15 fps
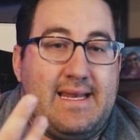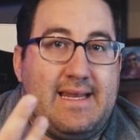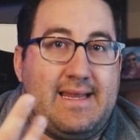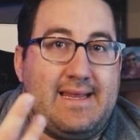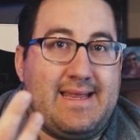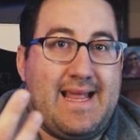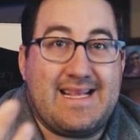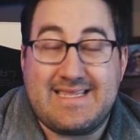
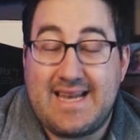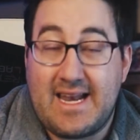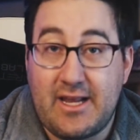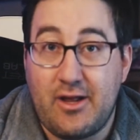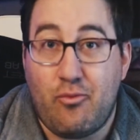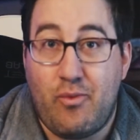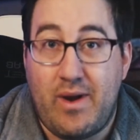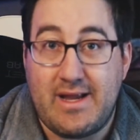that's not a
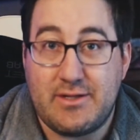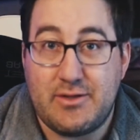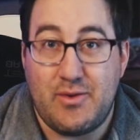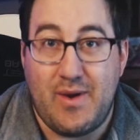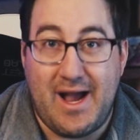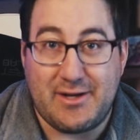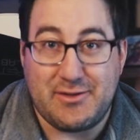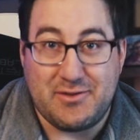good way to
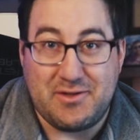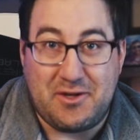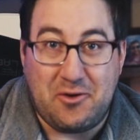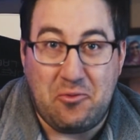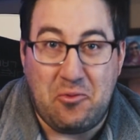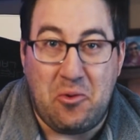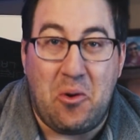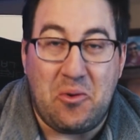actually
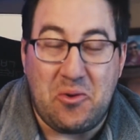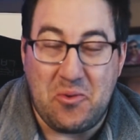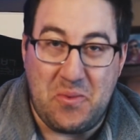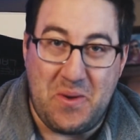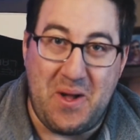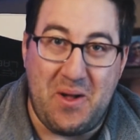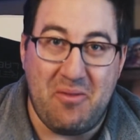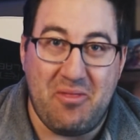grow your
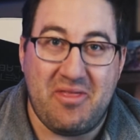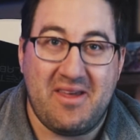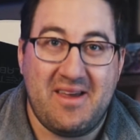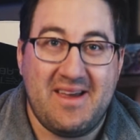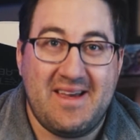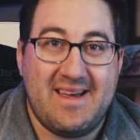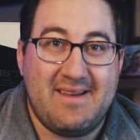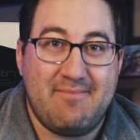wealth,
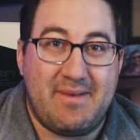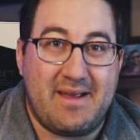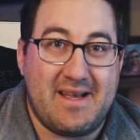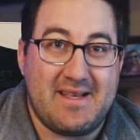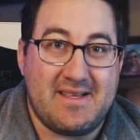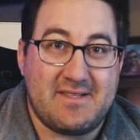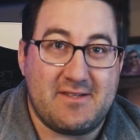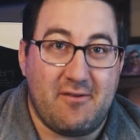
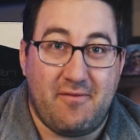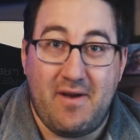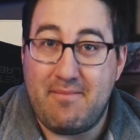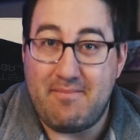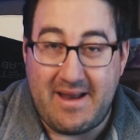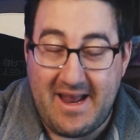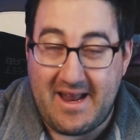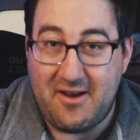because your friend
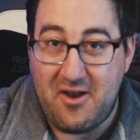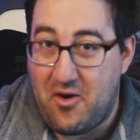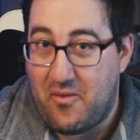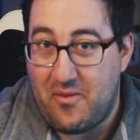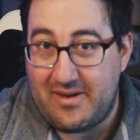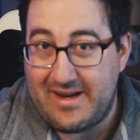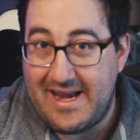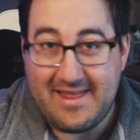may not know
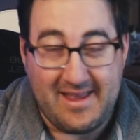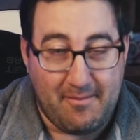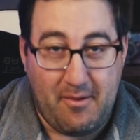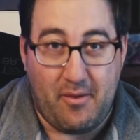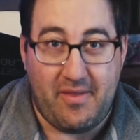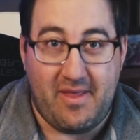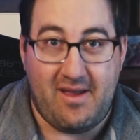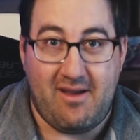anything about
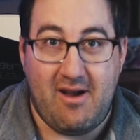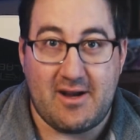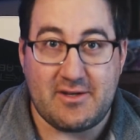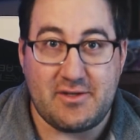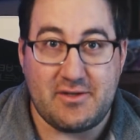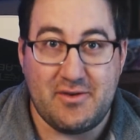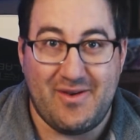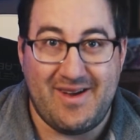what they're actually
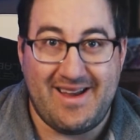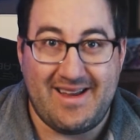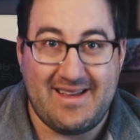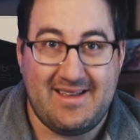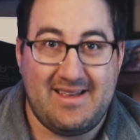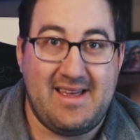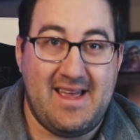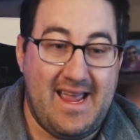doing.
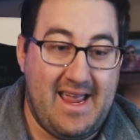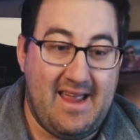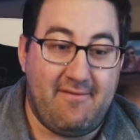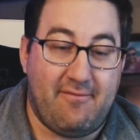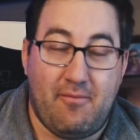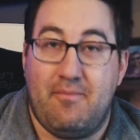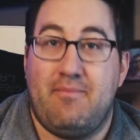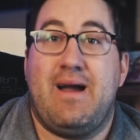And
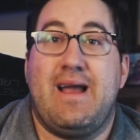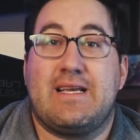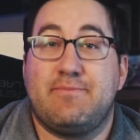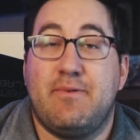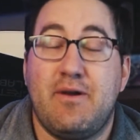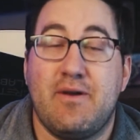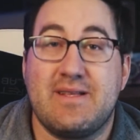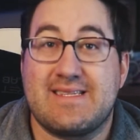from my
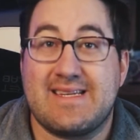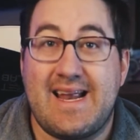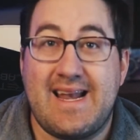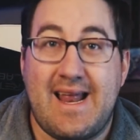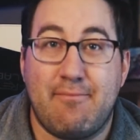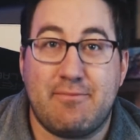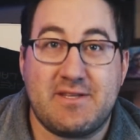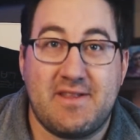experience,
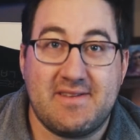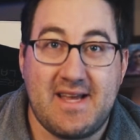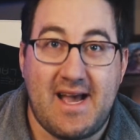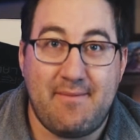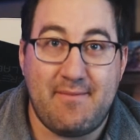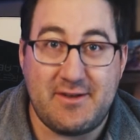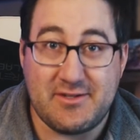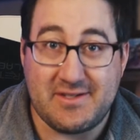99% of the time,
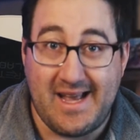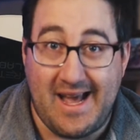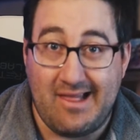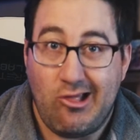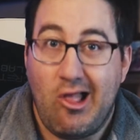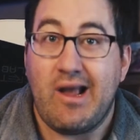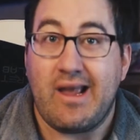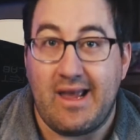they just got
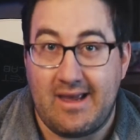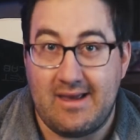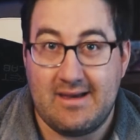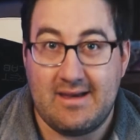lucky.